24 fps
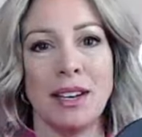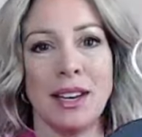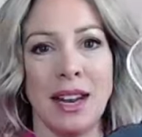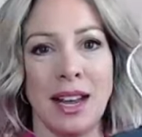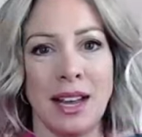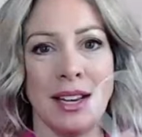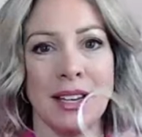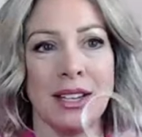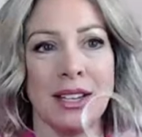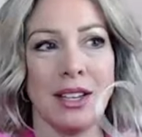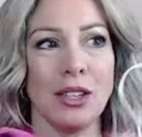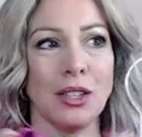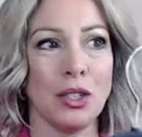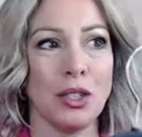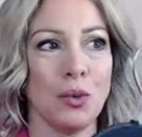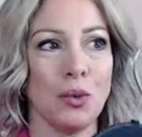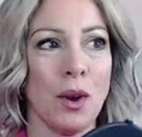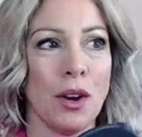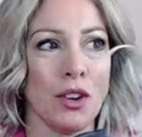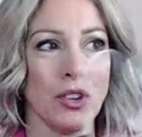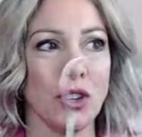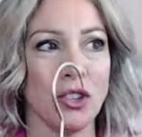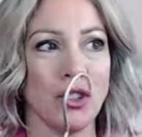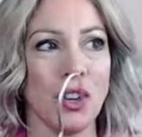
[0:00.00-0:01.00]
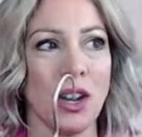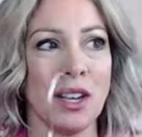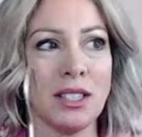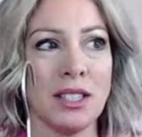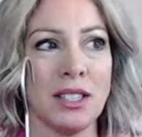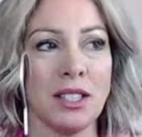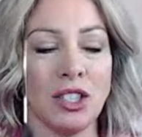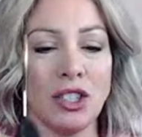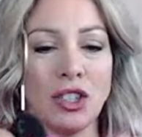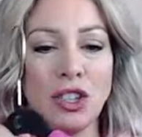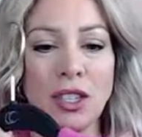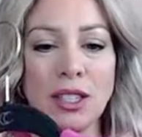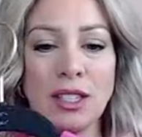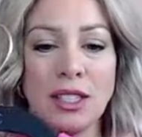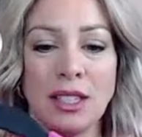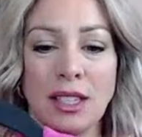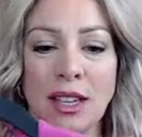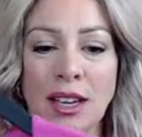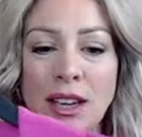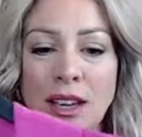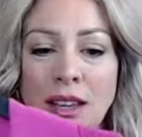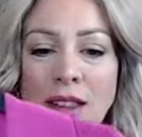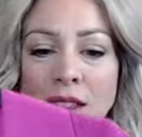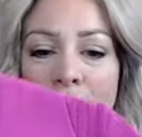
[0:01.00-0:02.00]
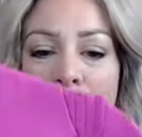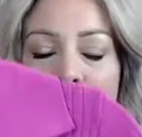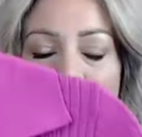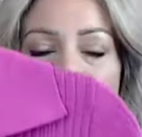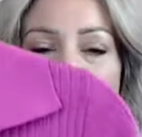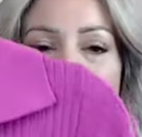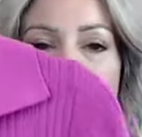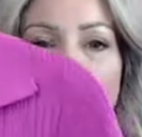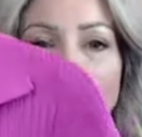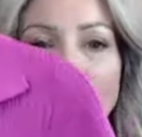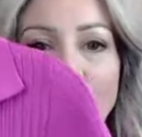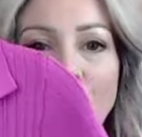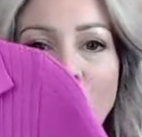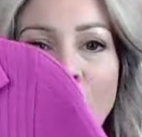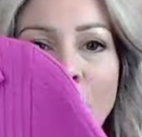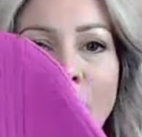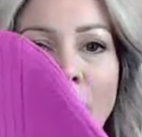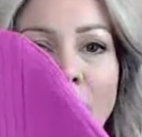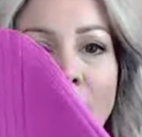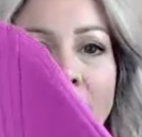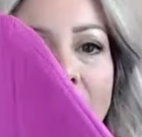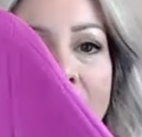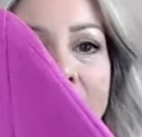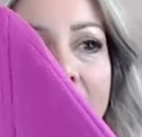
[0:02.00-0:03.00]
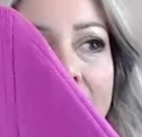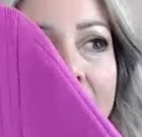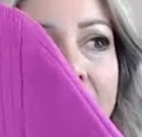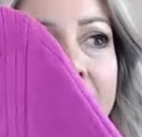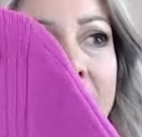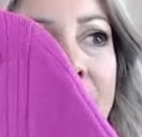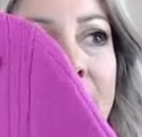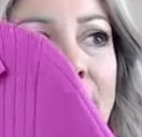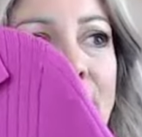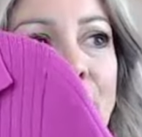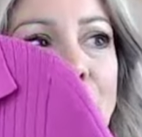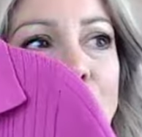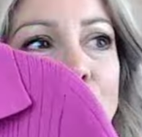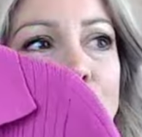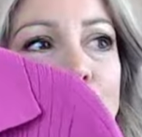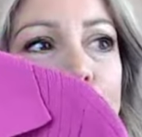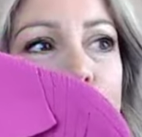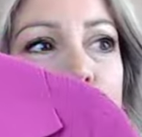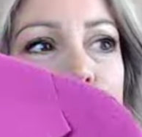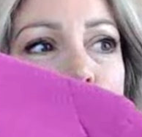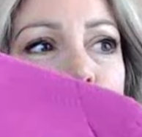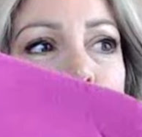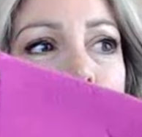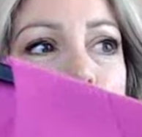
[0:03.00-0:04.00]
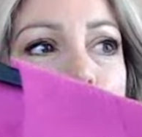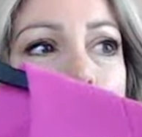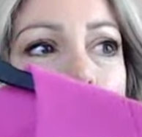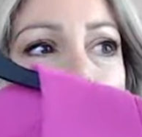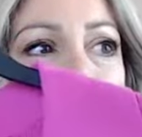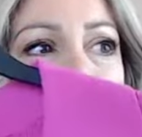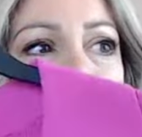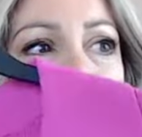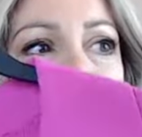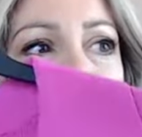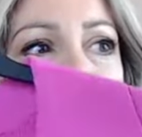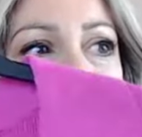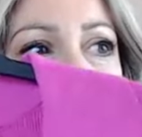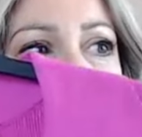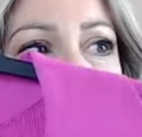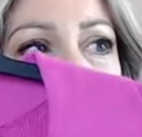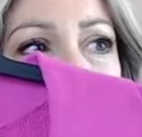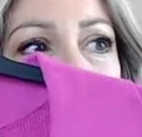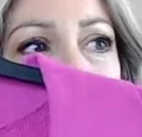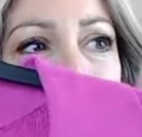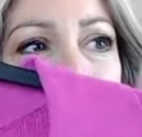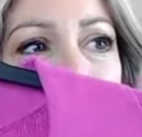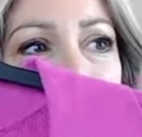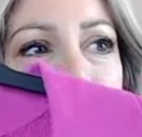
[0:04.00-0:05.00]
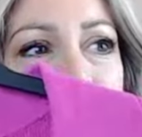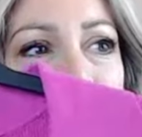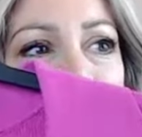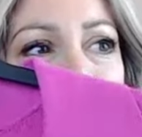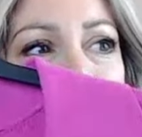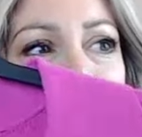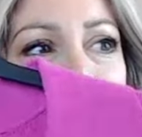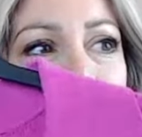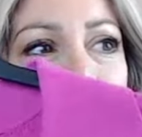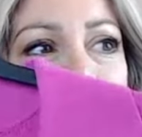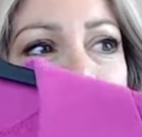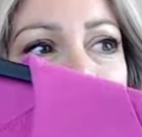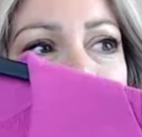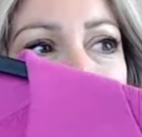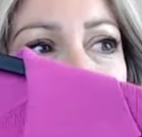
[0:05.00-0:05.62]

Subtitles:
knit sweater dress, as you can see in the video here. And it's so pretty.